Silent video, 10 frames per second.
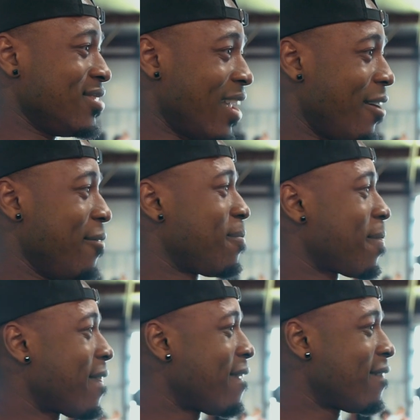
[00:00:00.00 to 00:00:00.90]
damn,
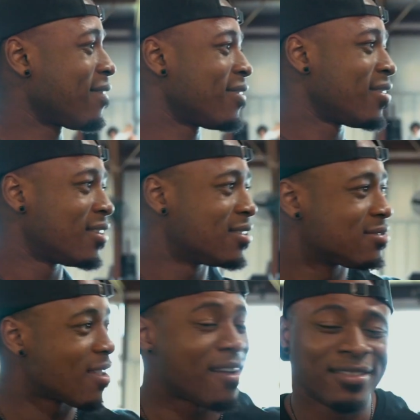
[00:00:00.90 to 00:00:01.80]

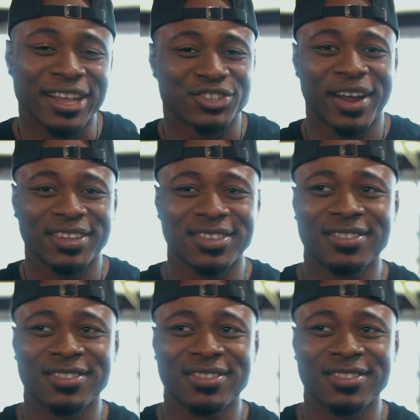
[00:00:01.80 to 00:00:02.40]
that's great.